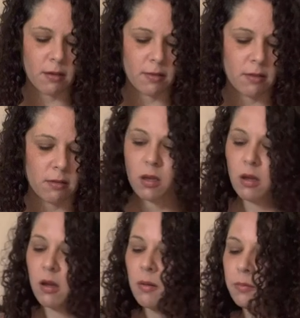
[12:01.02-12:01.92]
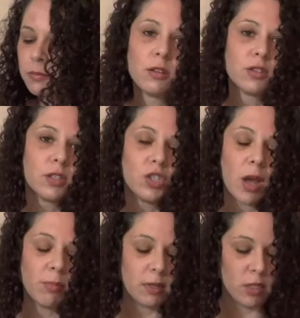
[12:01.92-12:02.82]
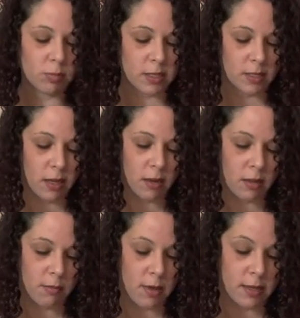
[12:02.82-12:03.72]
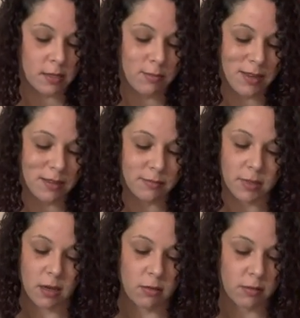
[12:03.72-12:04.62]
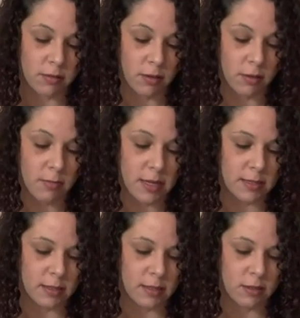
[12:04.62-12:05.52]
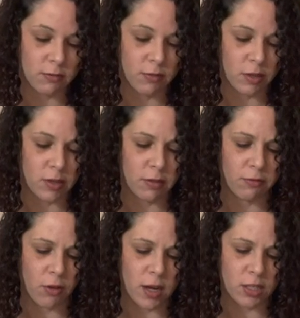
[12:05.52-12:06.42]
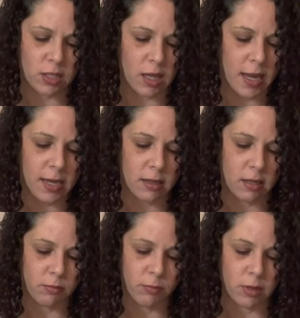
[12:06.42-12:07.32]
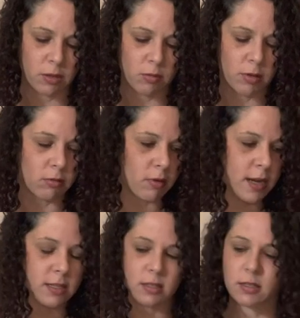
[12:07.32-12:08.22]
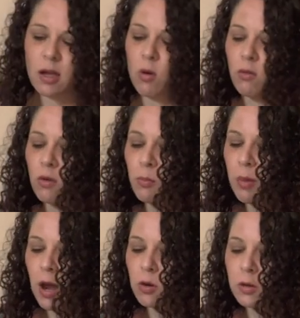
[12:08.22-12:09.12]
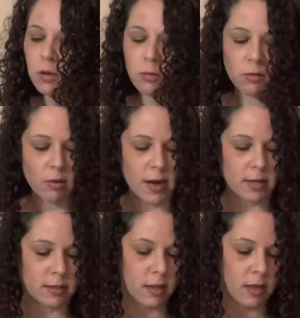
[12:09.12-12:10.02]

of it. There's a Japanese place out here that makes them and oh, they're amazing. It's very fresh, light, a little bit of rice. It's not overpowering with rice.